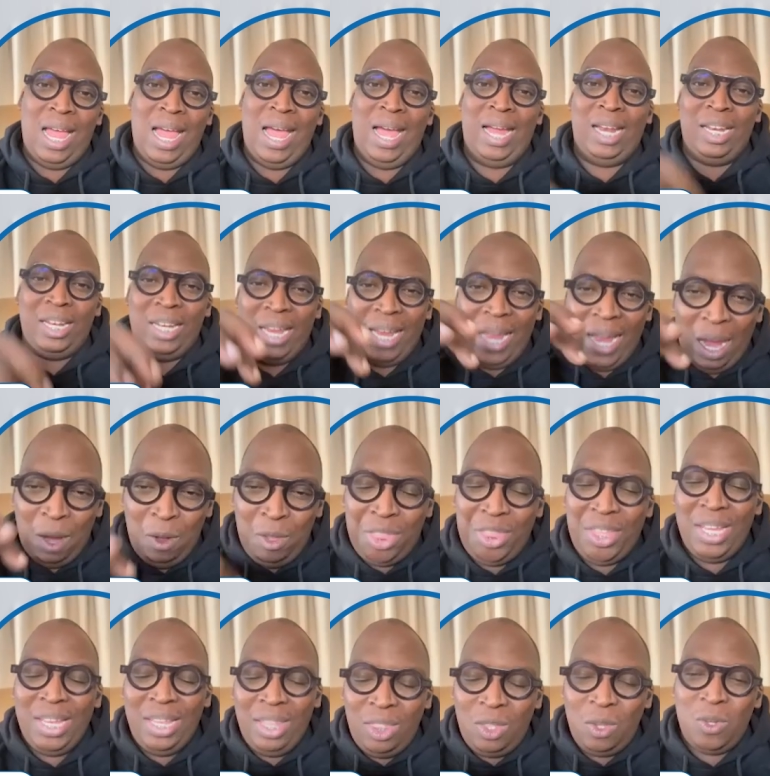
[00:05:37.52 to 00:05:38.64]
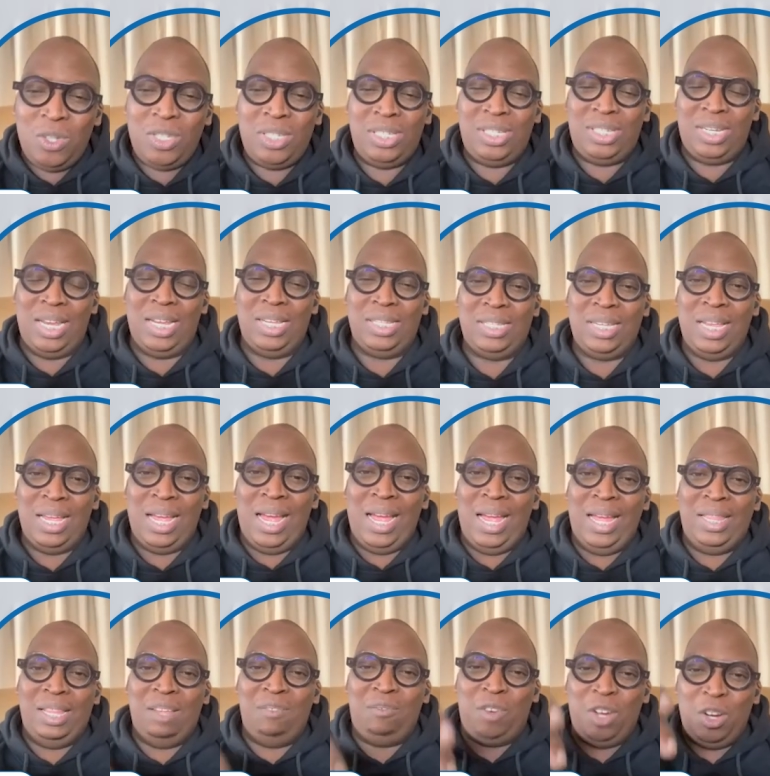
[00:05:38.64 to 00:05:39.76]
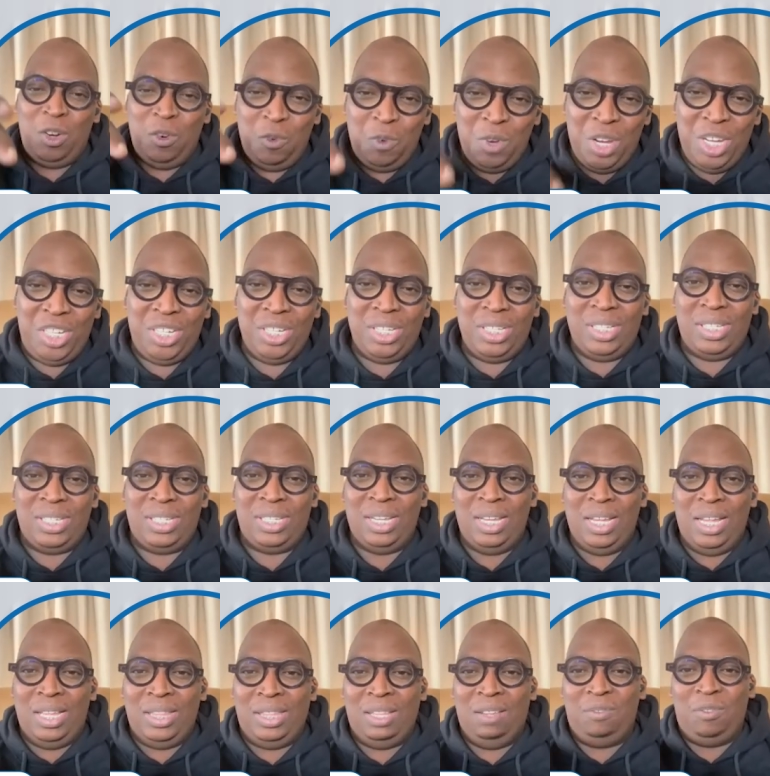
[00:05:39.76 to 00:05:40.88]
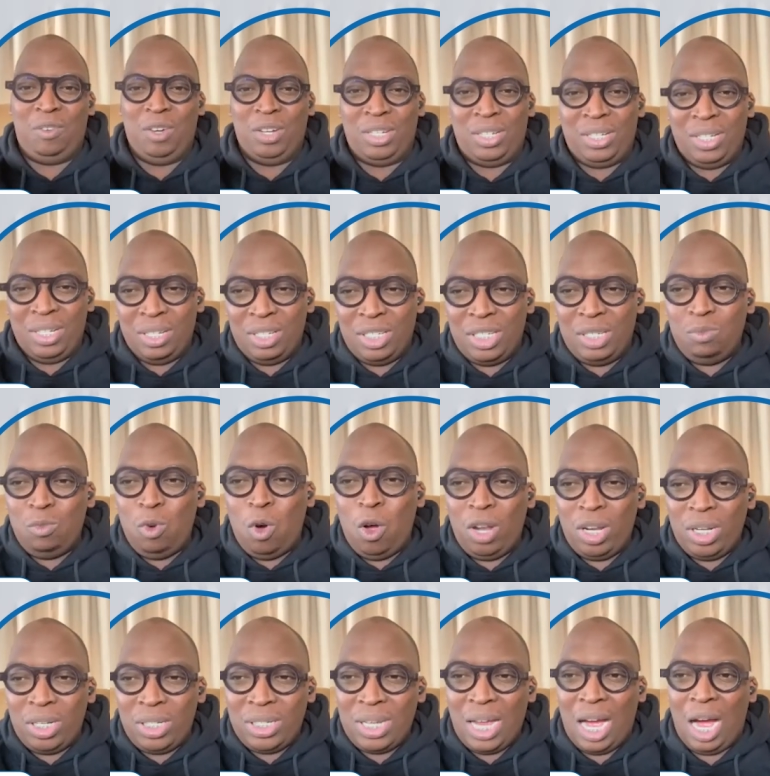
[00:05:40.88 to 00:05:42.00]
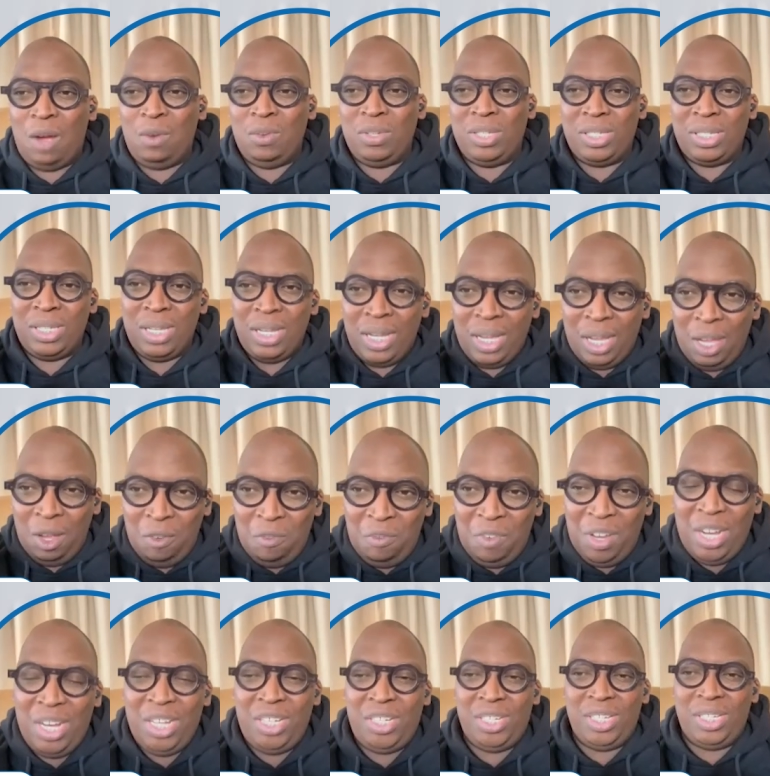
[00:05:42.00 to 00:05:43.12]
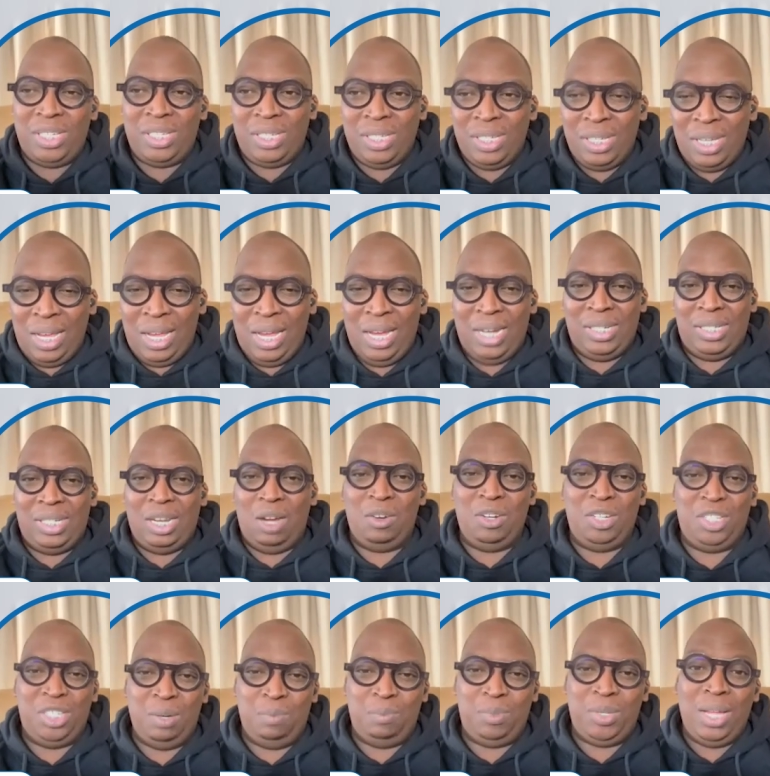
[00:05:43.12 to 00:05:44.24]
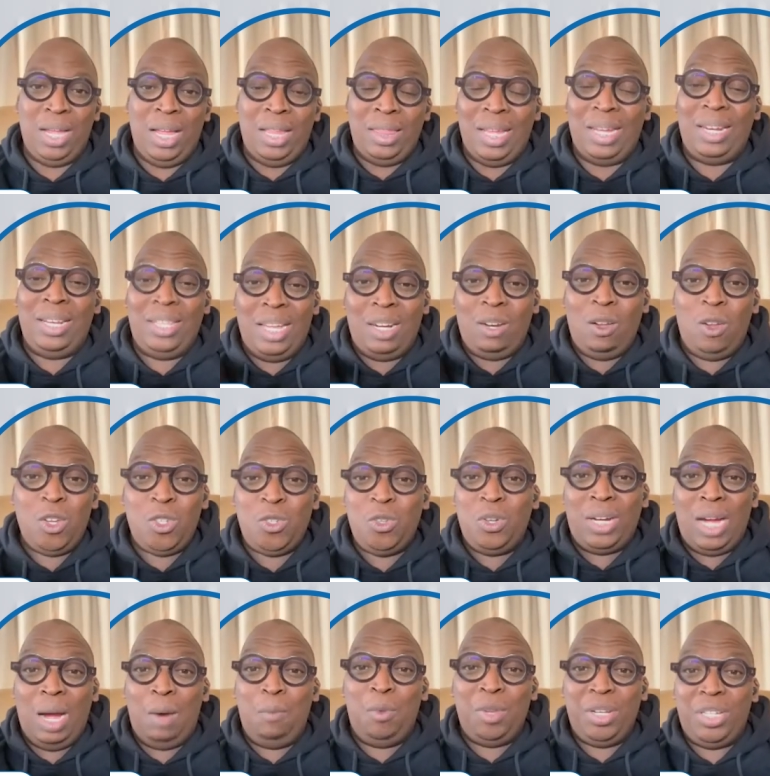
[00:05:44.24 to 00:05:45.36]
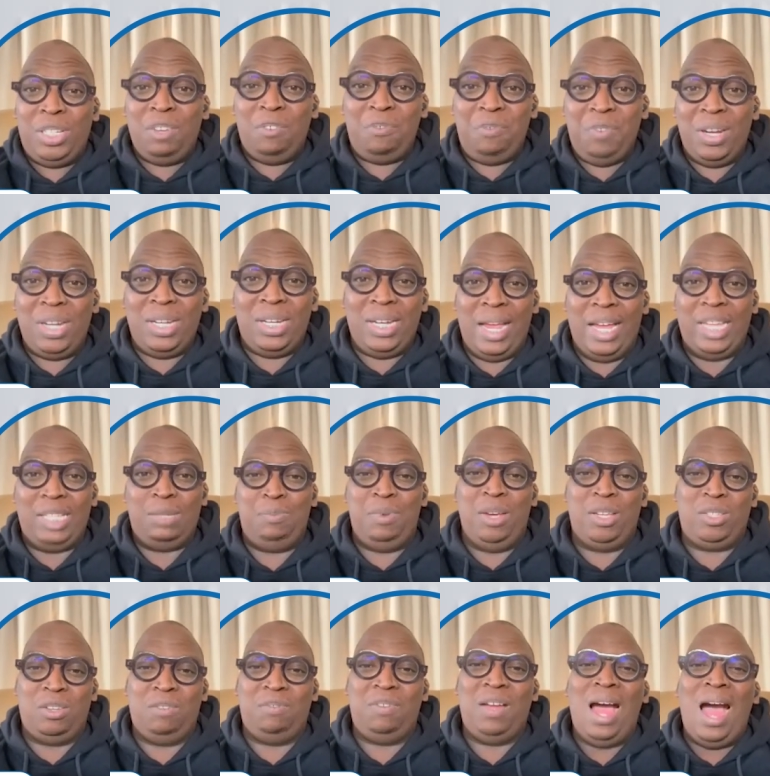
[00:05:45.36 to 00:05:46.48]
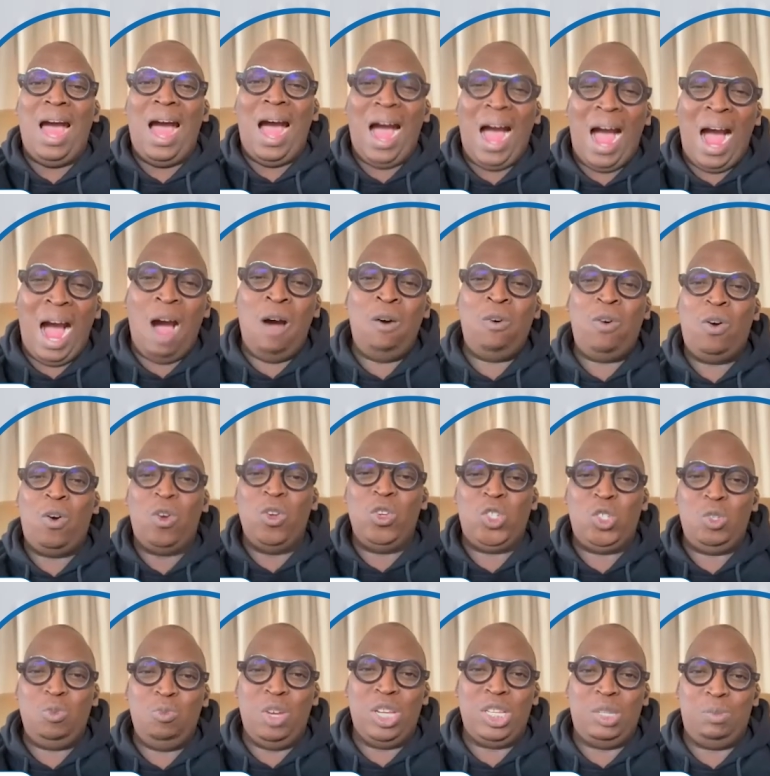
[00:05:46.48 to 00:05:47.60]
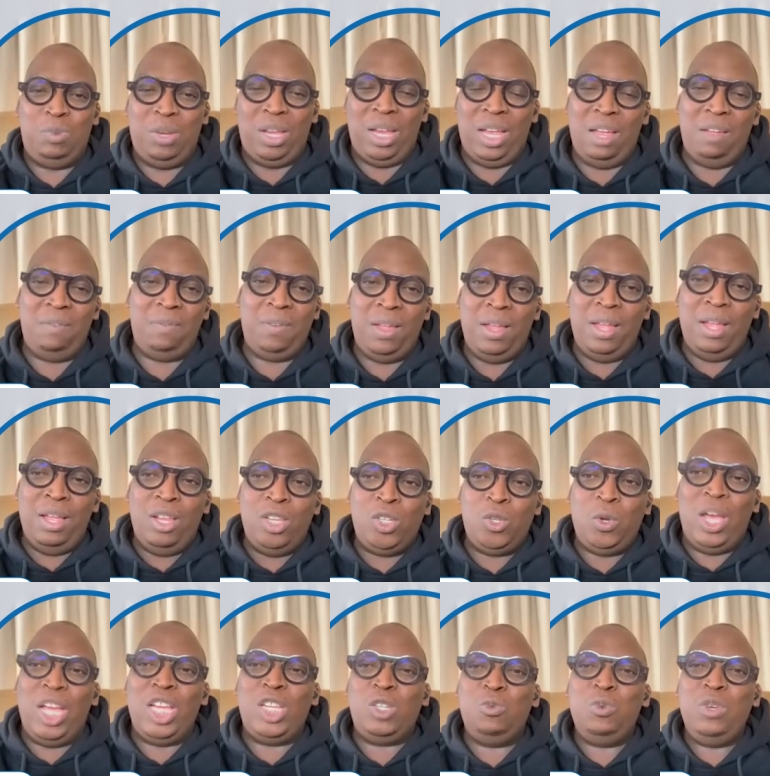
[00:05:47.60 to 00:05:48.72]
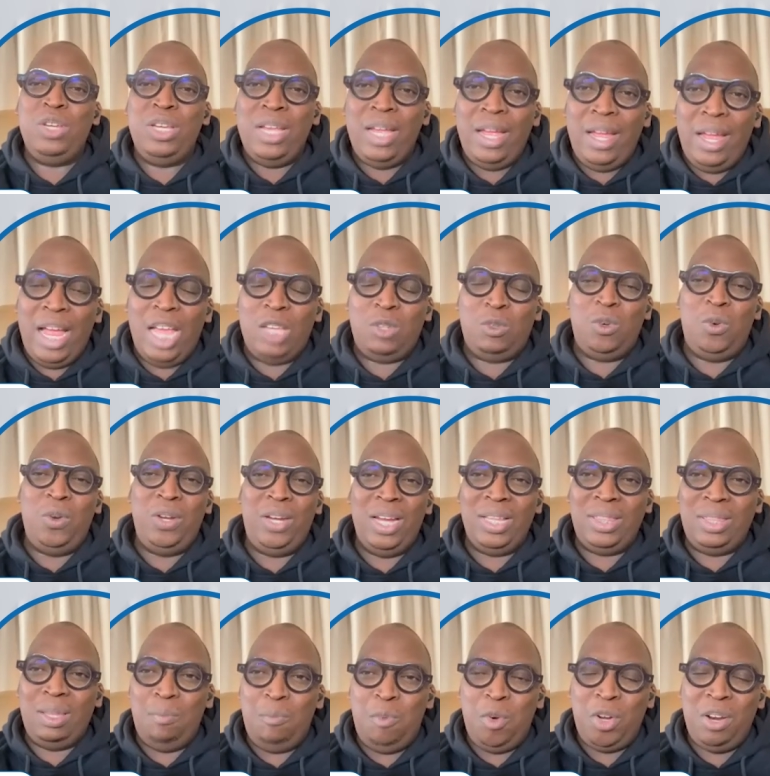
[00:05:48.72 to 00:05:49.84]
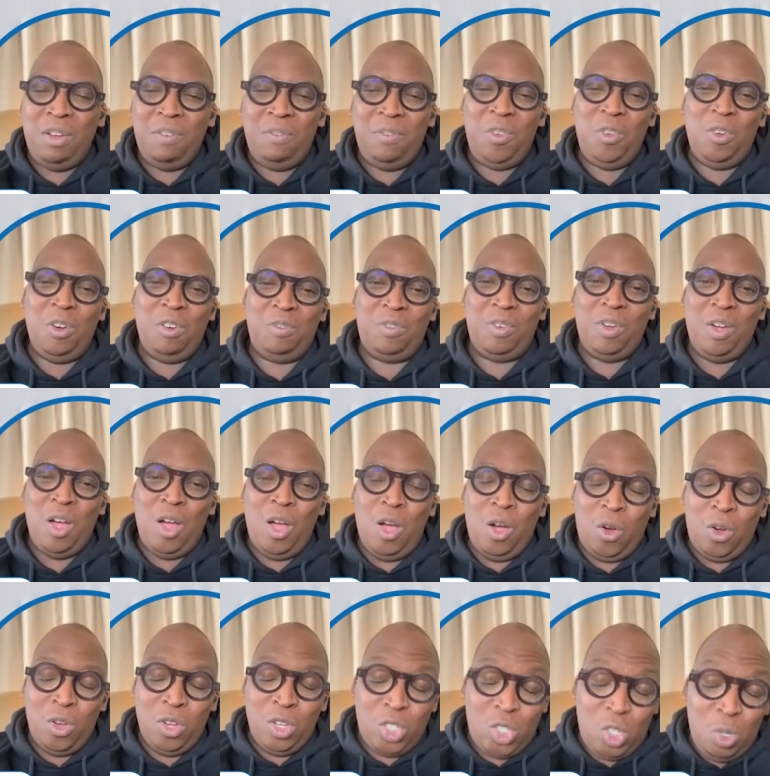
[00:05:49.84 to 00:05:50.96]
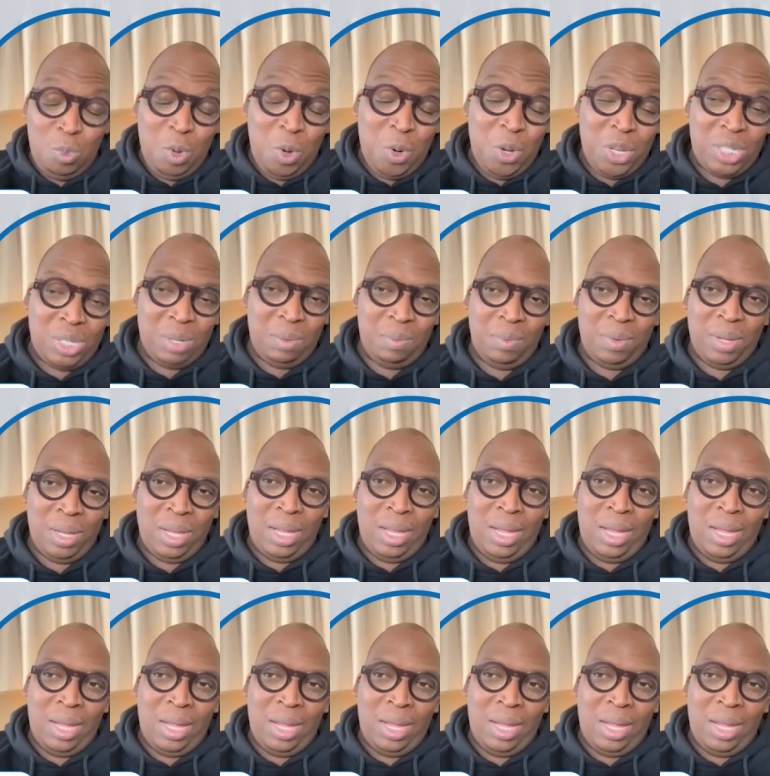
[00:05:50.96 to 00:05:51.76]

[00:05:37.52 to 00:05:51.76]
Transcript: And within those states, they've got regions, they've got small towns, villages, and townships that also come with different aspects of how consumers behave. So as we look at the broader view of consumerism,